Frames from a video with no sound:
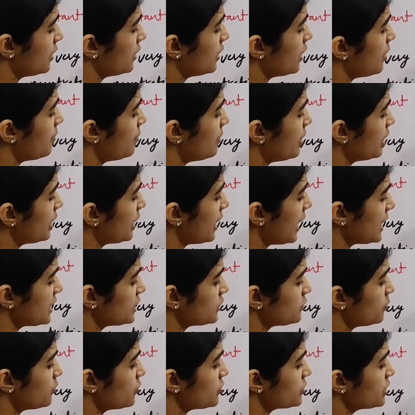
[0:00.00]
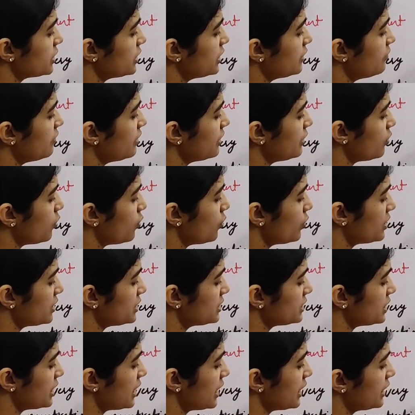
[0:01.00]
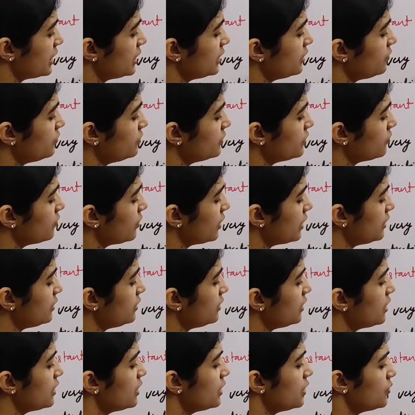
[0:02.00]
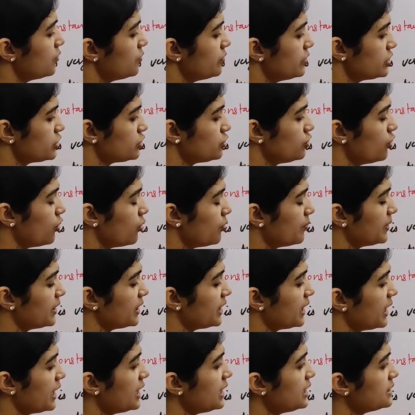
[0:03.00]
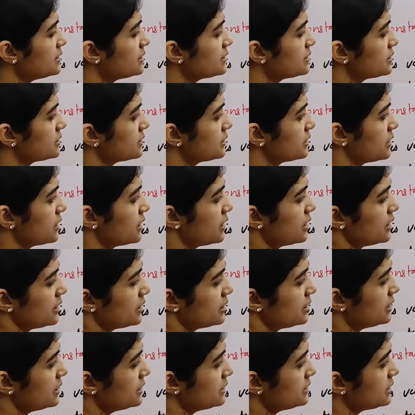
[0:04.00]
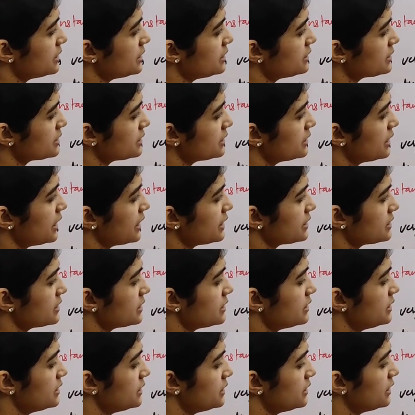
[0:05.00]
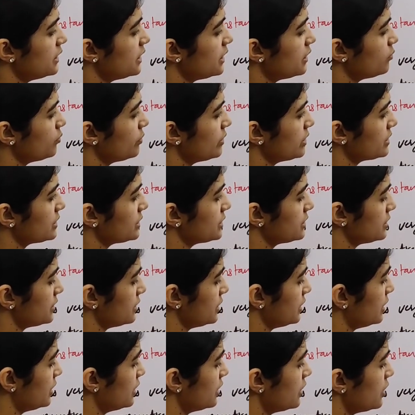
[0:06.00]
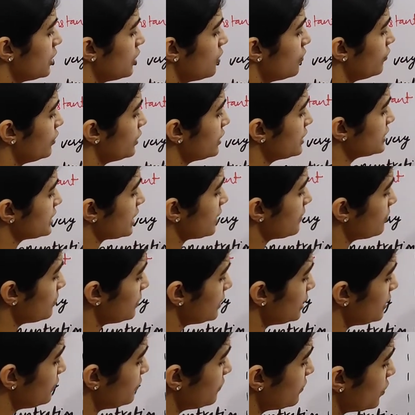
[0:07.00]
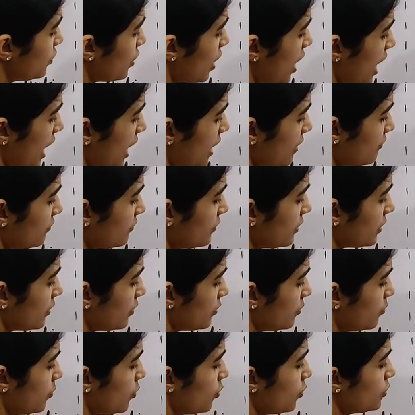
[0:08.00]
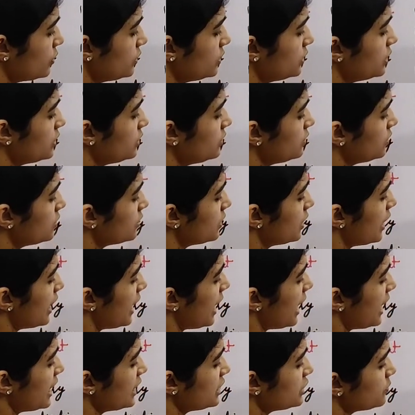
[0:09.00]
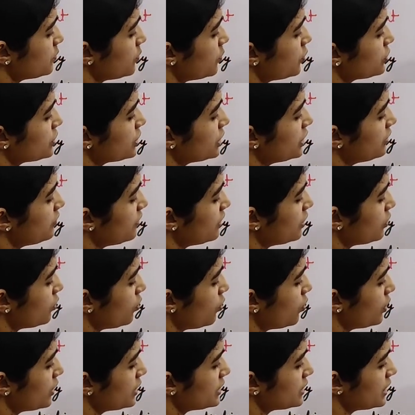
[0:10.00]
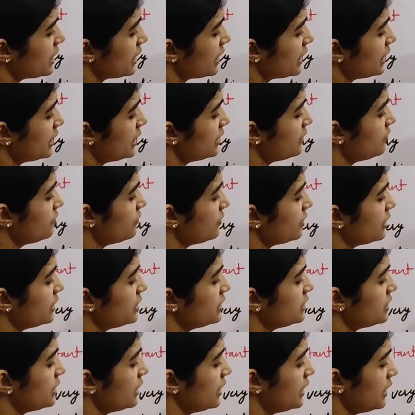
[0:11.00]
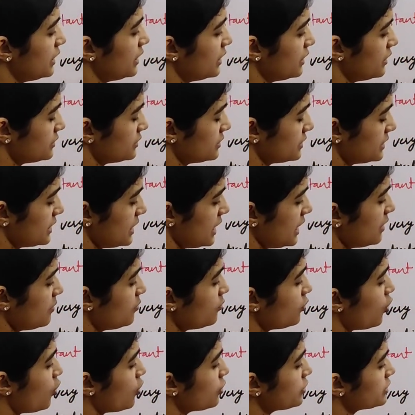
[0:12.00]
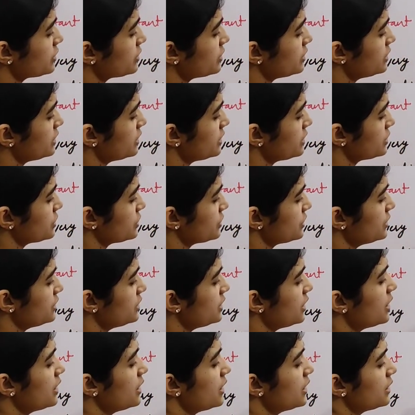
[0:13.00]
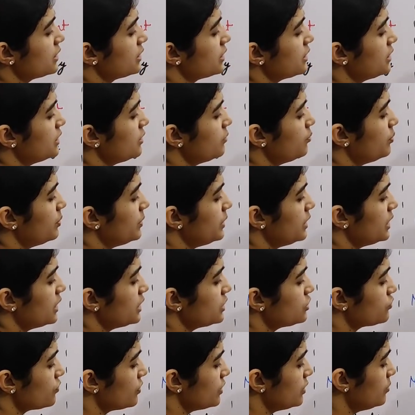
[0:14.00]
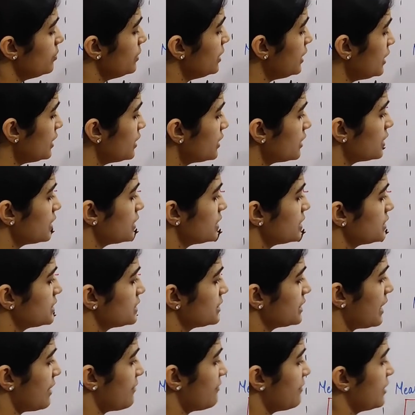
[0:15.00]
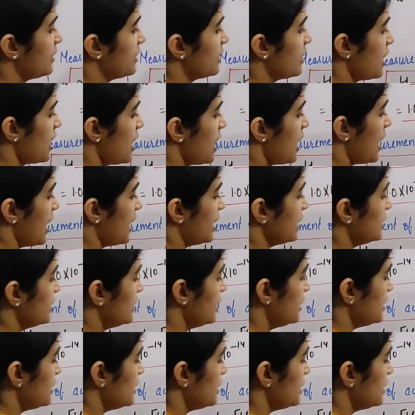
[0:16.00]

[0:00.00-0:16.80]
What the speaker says: among H positive and OH negative, the one which dominates results in the acidity and basicity. For example, if you have both the H positive and OH negative in same concentration, then the pH will be 7, and